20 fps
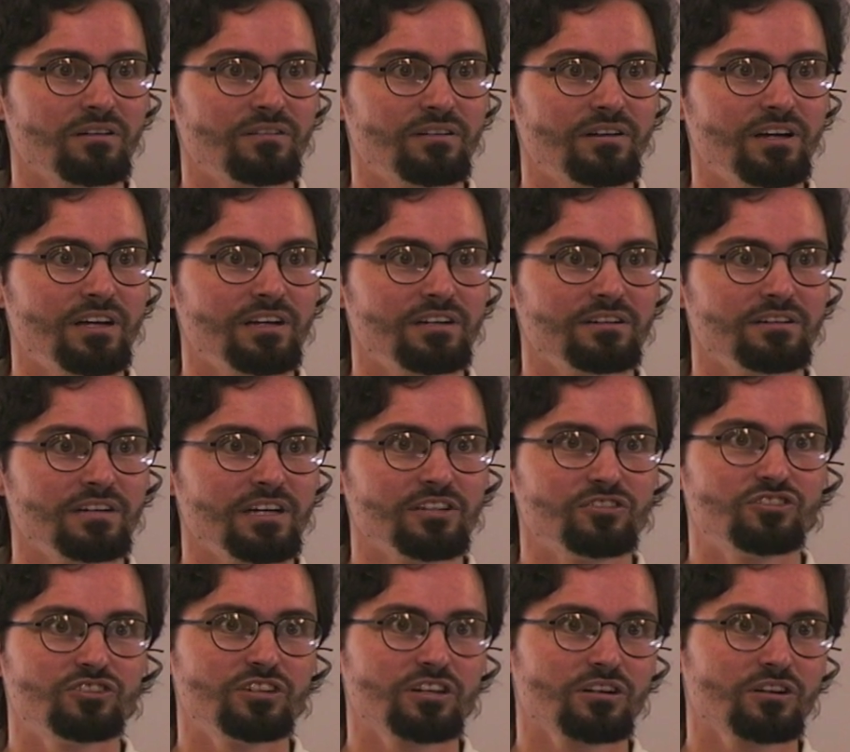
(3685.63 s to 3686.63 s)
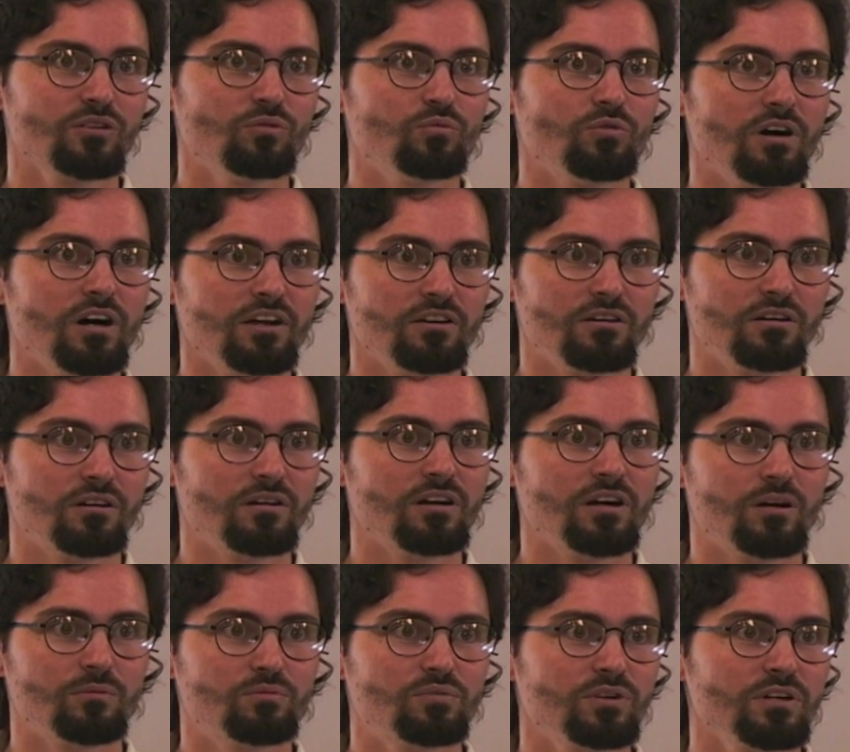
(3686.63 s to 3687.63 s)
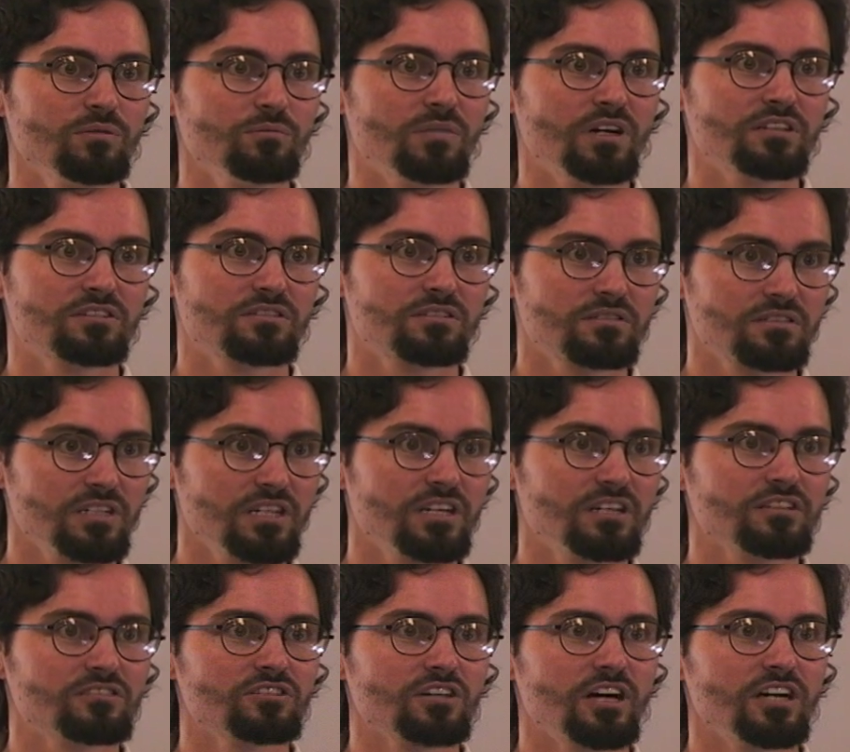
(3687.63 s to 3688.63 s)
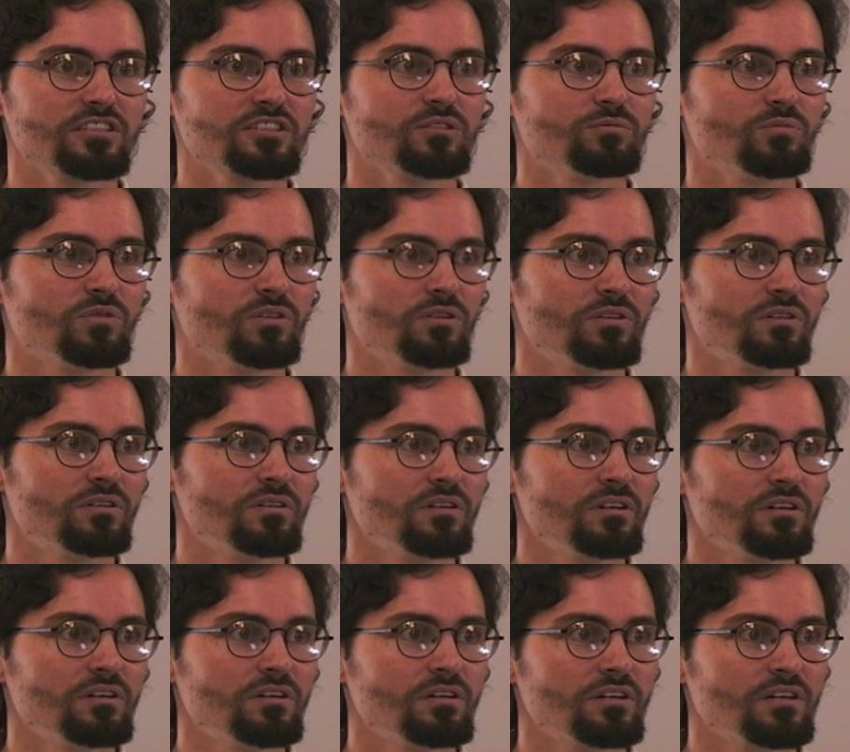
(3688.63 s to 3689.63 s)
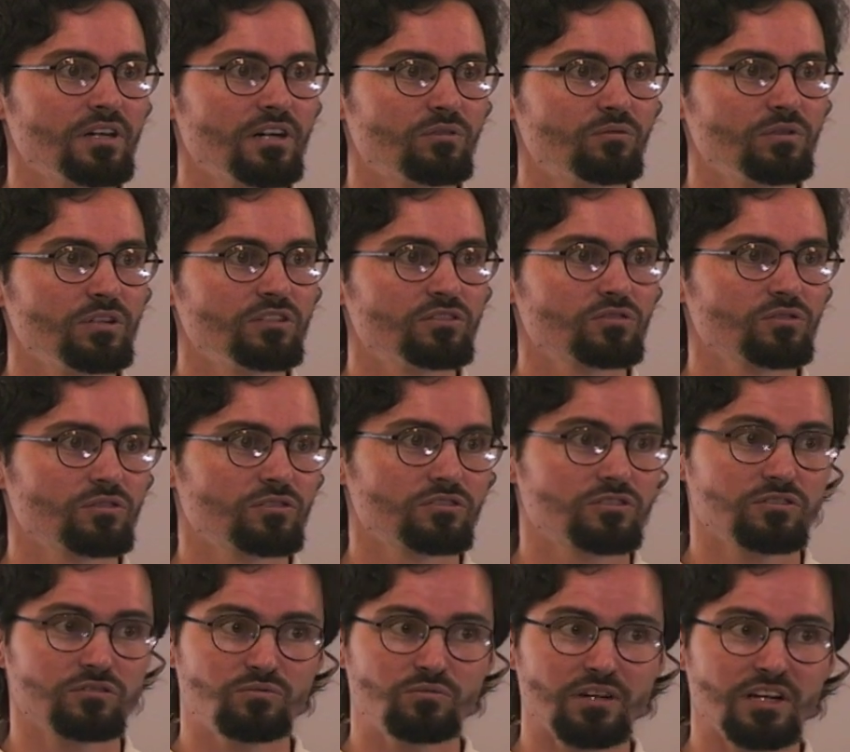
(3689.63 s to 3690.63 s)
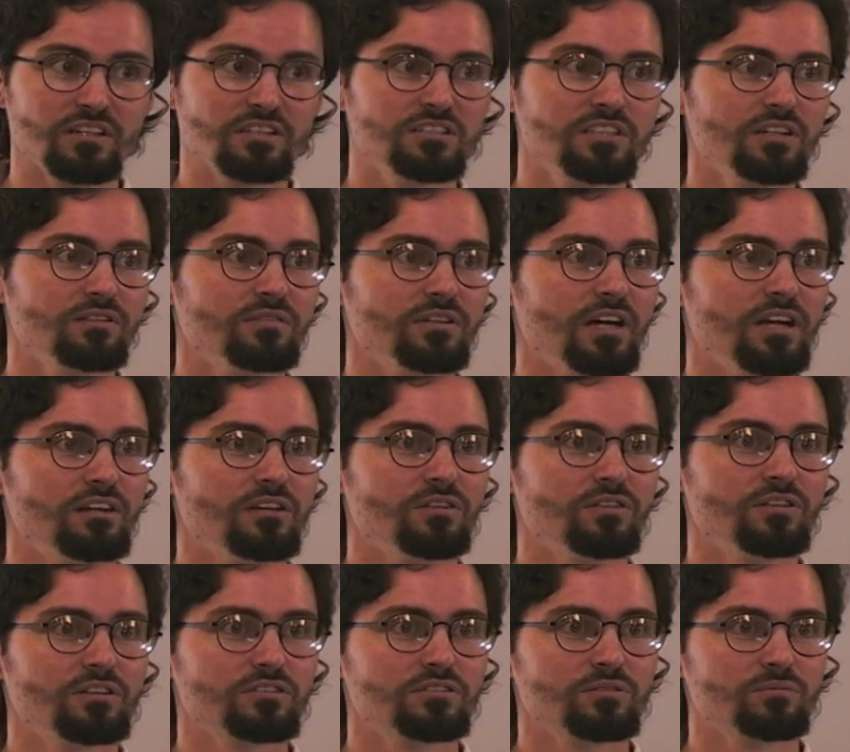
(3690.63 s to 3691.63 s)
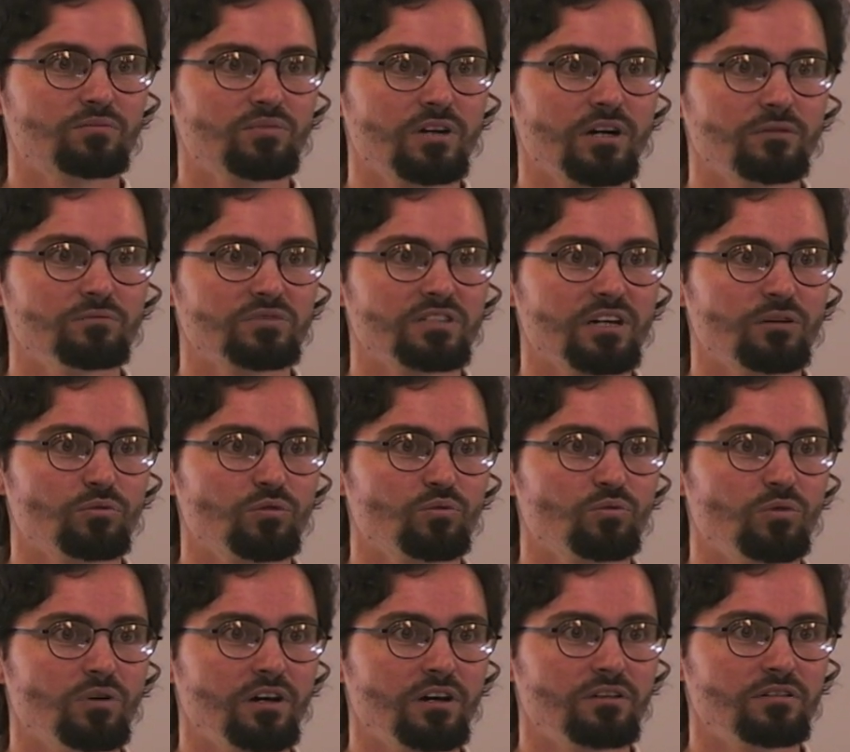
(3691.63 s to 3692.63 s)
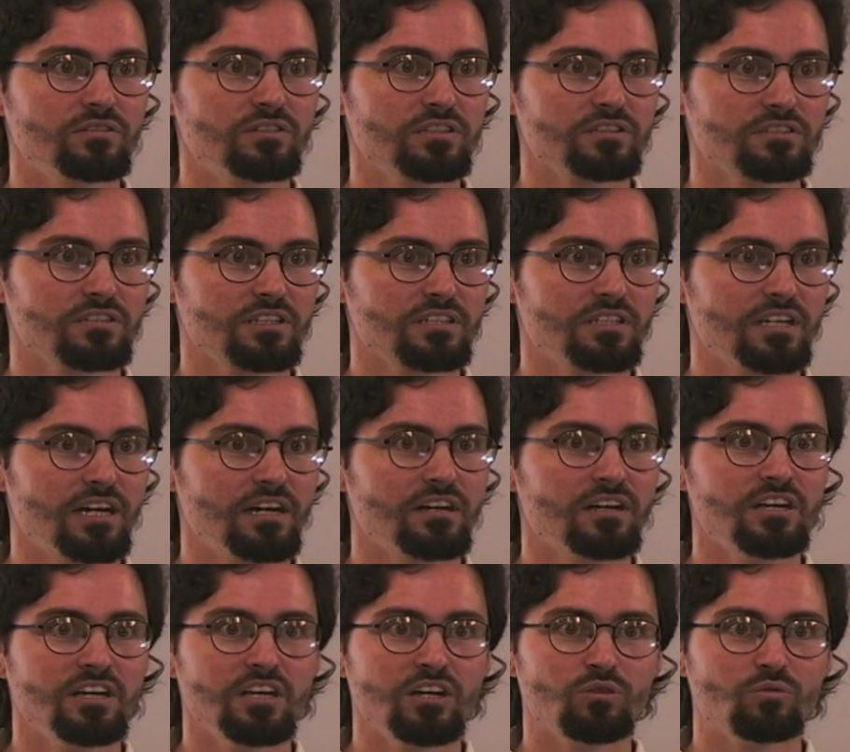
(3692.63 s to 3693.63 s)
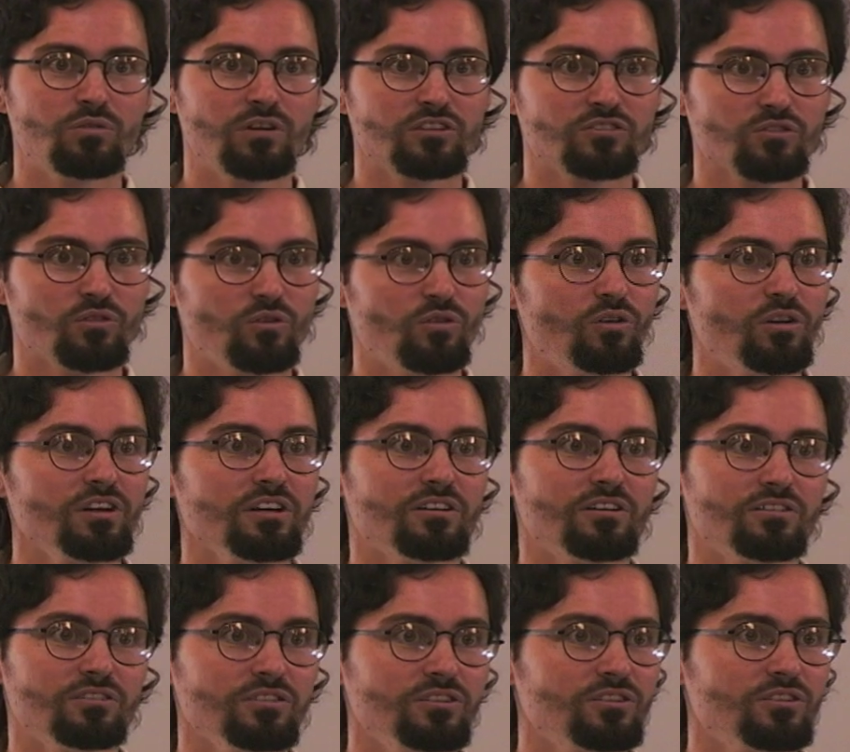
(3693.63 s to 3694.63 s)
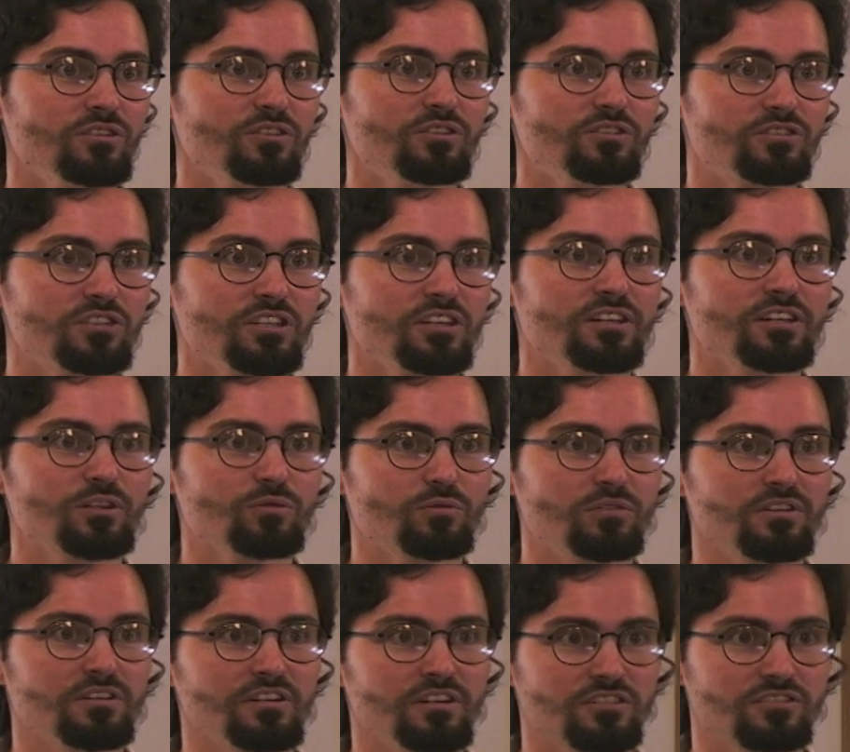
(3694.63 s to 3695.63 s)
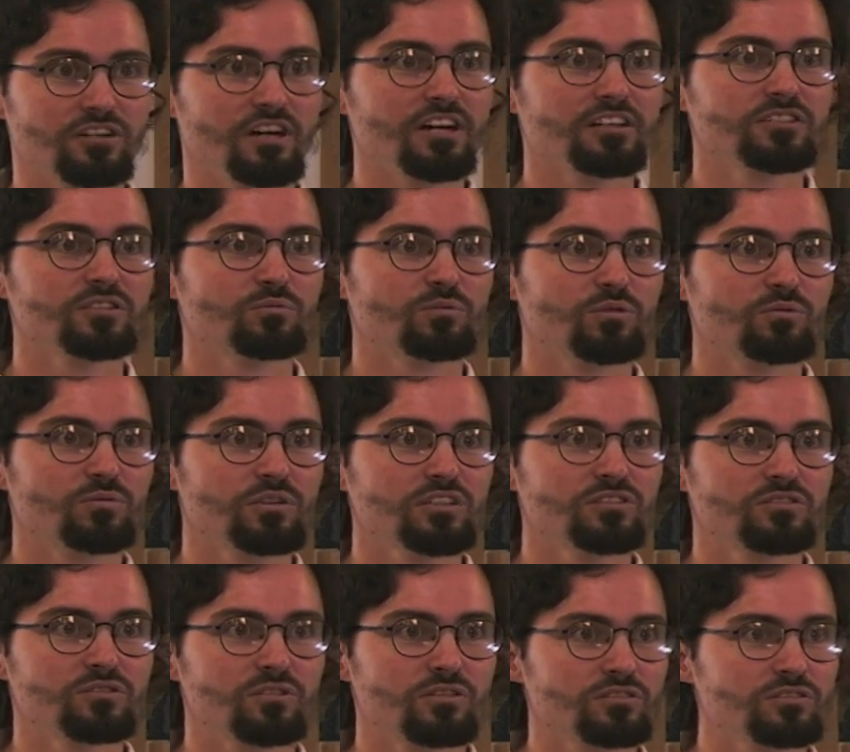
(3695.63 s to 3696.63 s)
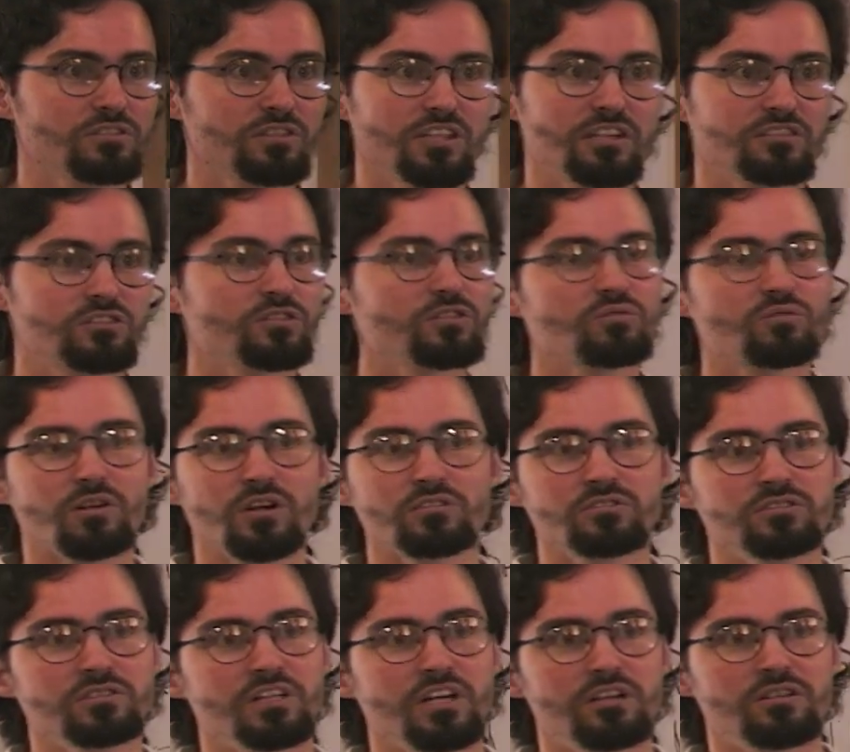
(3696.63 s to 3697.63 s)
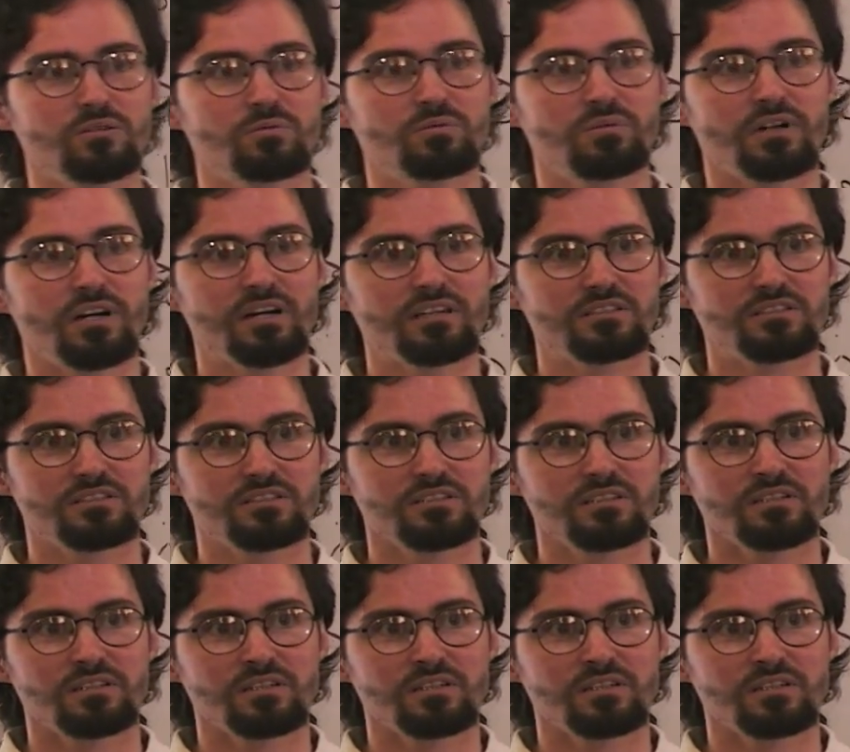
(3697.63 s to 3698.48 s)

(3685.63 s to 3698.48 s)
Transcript: right? And sugar and water are pretty much inexhaustible uh, resources relatively. I know there's some problems now with water and things like that. Whereas oil, you know, you're dealing with an exhaustible resource. It's grossly underpriced.